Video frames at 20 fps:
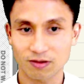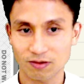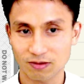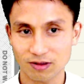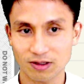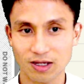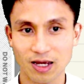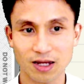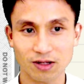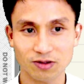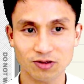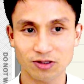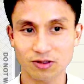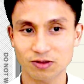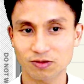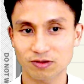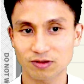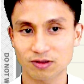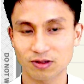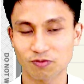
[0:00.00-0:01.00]
Yeah,
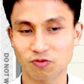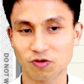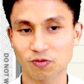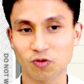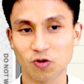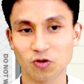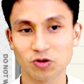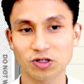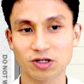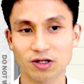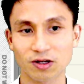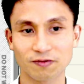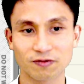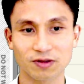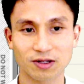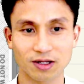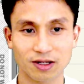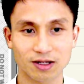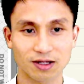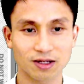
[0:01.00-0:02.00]
just the proportion of
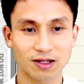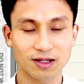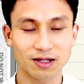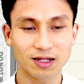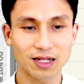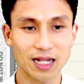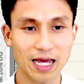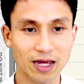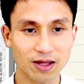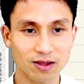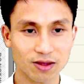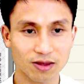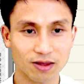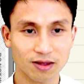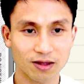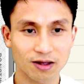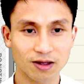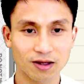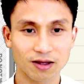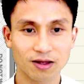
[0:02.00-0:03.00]
the length
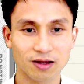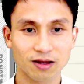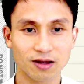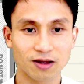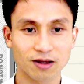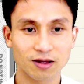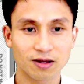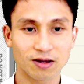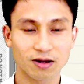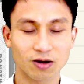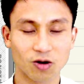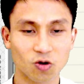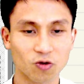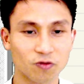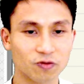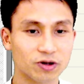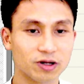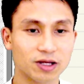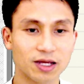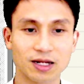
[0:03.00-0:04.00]
over
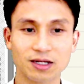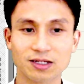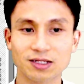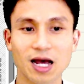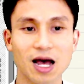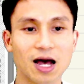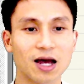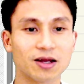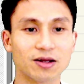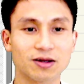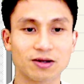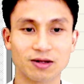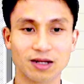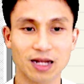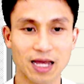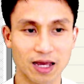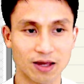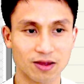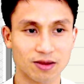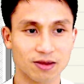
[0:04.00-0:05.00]
the entire
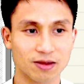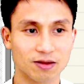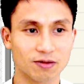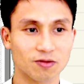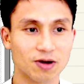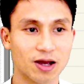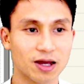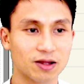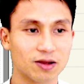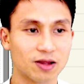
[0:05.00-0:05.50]
length, right?